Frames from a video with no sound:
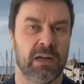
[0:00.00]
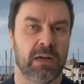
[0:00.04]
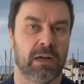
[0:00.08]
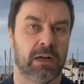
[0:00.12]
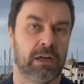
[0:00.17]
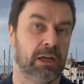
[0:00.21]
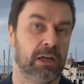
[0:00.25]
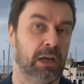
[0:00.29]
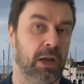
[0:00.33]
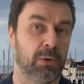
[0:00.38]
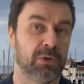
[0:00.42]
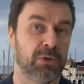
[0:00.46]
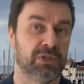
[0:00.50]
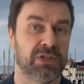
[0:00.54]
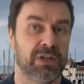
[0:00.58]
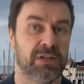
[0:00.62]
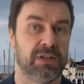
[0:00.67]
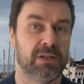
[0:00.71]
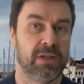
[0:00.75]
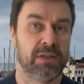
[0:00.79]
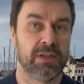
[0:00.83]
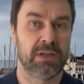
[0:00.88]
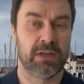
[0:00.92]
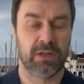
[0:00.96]
closer
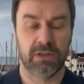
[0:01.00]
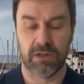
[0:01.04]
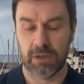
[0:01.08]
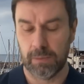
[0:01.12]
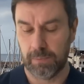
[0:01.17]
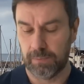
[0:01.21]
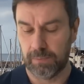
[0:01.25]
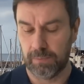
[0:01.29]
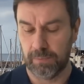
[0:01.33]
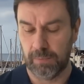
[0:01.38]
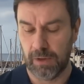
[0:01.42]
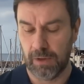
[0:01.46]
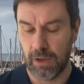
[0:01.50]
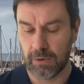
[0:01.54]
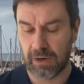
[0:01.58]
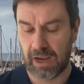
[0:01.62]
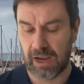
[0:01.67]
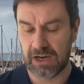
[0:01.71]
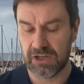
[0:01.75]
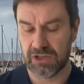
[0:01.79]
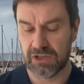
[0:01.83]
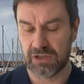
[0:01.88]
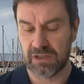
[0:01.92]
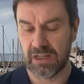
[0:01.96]
than the other
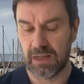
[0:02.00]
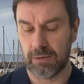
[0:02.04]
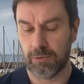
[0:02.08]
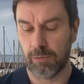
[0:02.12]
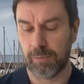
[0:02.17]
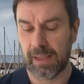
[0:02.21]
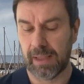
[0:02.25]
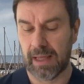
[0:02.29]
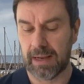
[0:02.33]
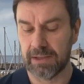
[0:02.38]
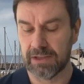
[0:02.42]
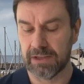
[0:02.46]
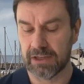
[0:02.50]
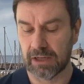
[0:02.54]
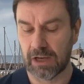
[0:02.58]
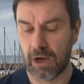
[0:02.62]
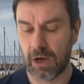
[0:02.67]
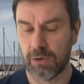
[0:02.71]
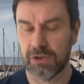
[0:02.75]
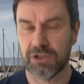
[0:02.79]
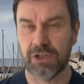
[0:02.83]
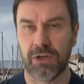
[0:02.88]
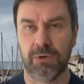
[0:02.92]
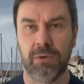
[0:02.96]
location they were planning to
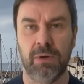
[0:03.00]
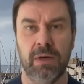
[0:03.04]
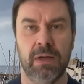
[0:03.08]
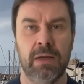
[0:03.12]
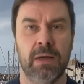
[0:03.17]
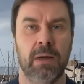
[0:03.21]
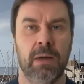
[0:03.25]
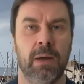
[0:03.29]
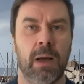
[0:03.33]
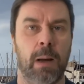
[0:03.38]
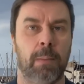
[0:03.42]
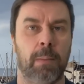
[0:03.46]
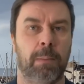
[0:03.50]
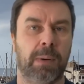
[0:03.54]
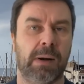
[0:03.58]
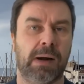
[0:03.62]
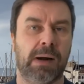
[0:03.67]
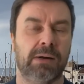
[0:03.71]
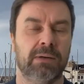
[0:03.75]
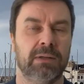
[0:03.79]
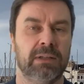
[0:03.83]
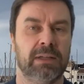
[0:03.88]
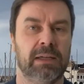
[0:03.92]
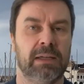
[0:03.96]
go to.
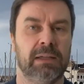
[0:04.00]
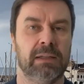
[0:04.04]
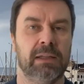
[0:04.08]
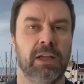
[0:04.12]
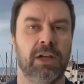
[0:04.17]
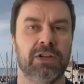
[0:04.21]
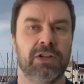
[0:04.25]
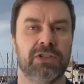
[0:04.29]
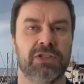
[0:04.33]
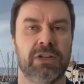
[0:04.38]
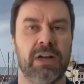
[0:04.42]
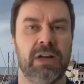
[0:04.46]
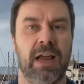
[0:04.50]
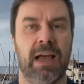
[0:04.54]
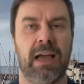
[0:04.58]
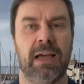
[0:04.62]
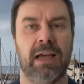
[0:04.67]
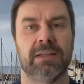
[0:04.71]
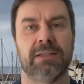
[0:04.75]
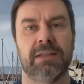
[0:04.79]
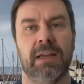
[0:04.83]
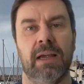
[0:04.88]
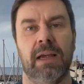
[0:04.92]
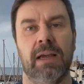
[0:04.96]
Apparently, Lursen
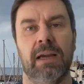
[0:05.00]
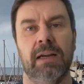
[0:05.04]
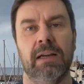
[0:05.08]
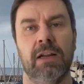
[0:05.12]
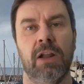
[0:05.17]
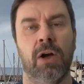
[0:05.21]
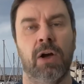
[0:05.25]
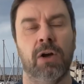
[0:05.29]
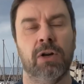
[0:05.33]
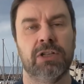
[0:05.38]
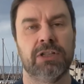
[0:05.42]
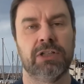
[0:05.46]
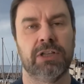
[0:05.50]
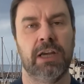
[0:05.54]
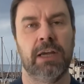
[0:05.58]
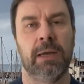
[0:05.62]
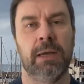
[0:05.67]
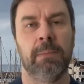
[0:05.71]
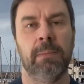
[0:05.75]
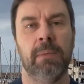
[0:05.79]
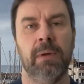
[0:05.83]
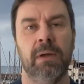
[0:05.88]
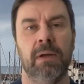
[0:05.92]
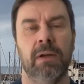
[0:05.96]
has a
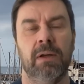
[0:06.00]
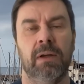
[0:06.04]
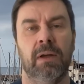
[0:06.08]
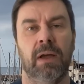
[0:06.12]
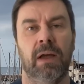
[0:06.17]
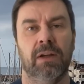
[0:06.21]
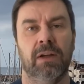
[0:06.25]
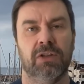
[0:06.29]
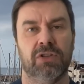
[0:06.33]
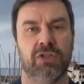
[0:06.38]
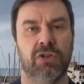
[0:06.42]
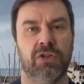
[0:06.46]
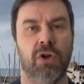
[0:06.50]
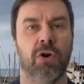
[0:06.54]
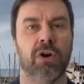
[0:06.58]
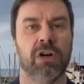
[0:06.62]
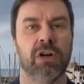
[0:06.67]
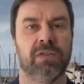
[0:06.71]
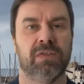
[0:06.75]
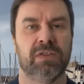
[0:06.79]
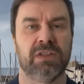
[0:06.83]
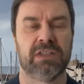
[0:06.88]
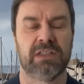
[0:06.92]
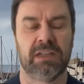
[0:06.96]
long-term
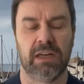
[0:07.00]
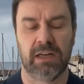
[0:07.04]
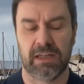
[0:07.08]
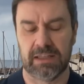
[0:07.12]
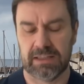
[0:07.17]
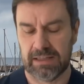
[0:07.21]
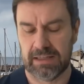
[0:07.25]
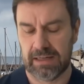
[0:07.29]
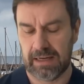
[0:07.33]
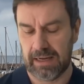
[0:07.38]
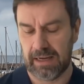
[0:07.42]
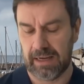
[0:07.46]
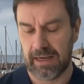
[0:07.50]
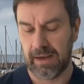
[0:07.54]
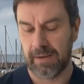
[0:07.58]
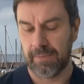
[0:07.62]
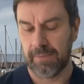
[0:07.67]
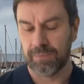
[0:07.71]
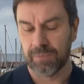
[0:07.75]
storage facility here.